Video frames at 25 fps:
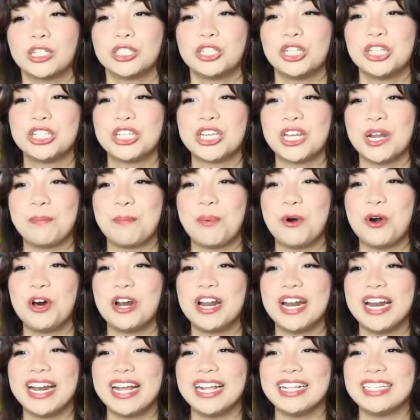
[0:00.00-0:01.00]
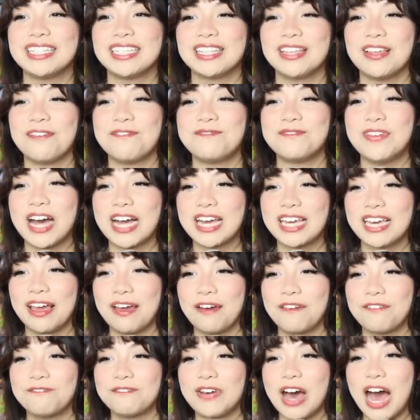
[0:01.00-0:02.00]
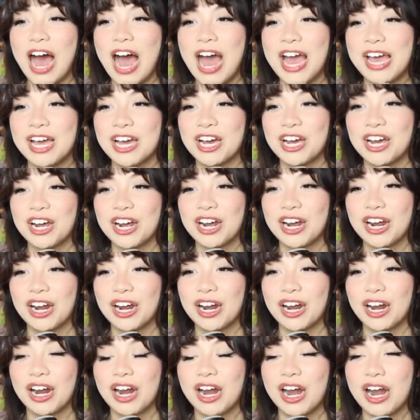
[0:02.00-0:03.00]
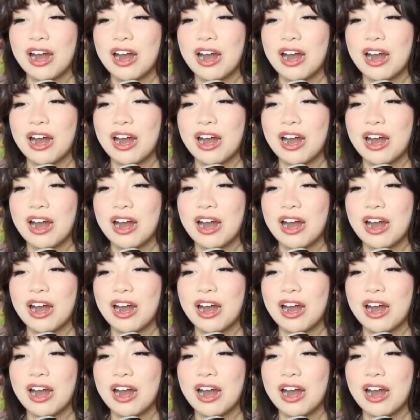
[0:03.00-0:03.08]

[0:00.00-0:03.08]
She's gonna put it into the fucking fire.